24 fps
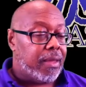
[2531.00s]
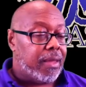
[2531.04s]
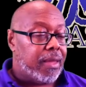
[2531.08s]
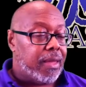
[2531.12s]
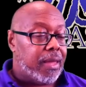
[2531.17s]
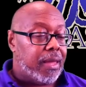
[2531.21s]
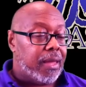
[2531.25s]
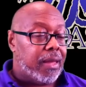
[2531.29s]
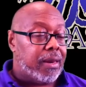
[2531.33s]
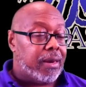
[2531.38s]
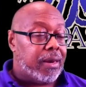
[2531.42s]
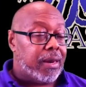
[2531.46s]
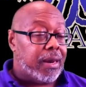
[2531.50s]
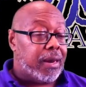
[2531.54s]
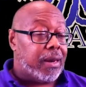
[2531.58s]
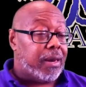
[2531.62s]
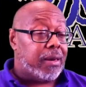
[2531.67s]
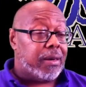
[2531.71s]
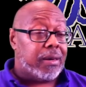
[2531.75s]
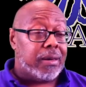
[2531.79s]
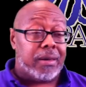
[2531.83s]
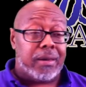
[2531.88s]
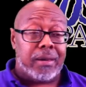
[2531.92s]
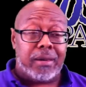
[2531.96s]

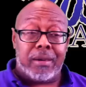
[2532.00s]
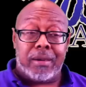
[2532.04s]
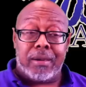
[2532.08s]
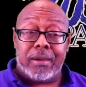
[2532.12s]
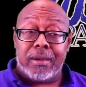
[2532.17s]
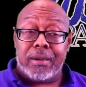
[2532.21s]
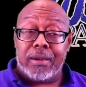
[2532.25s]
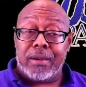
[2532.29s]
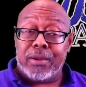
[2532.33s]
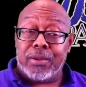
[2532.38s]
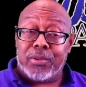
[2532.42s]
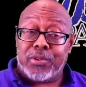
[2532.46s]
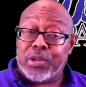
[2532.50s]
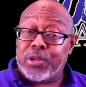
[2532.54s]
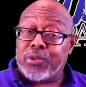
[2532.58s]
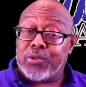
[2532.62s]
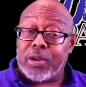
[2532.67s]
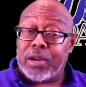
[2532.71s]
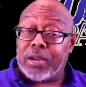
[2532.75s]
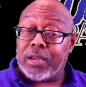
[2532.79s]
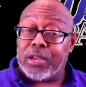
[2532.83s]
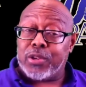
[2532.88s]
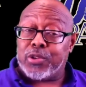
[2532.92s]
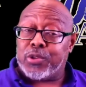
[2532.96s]
and she
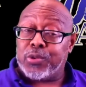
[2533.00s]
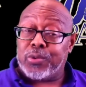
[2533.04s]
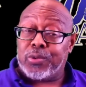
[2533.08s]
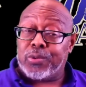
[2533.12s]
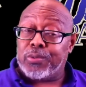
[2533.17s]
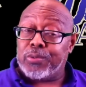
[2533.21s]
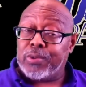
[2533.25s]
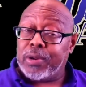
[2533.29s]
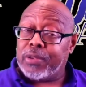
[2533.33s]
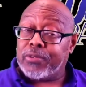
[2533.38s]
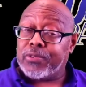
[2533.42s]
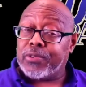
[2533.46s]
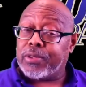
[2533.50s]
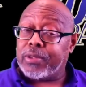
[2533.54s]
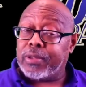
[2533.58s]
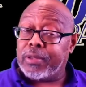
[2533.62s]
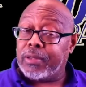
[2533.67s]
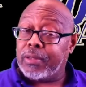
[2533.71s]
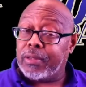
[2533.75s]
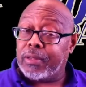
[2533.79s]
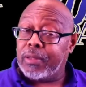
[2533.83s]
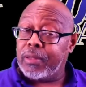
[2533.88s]
trying to get you arrested.